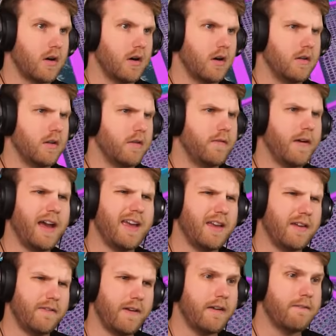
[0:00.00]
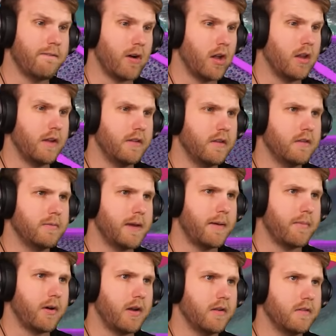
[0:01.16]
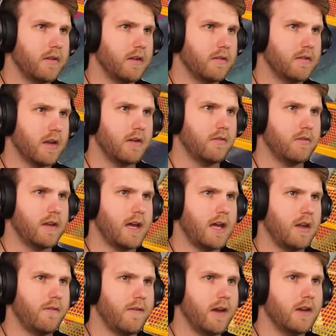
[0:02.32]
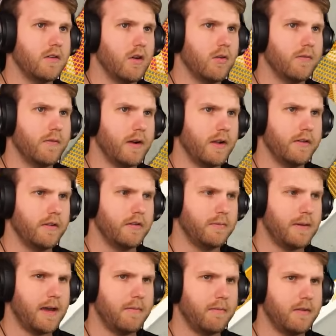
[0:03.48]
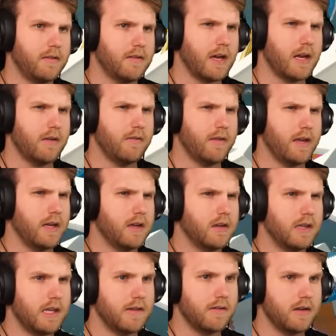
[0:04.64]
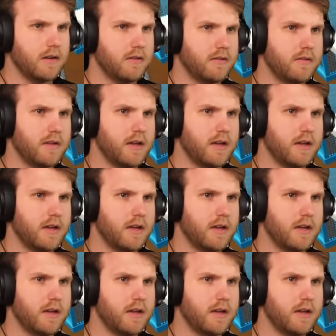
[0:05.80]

hard. If I fall on this map, honestly, it's kind of sad. If I don't fall on this map, it's kind of like given, because it's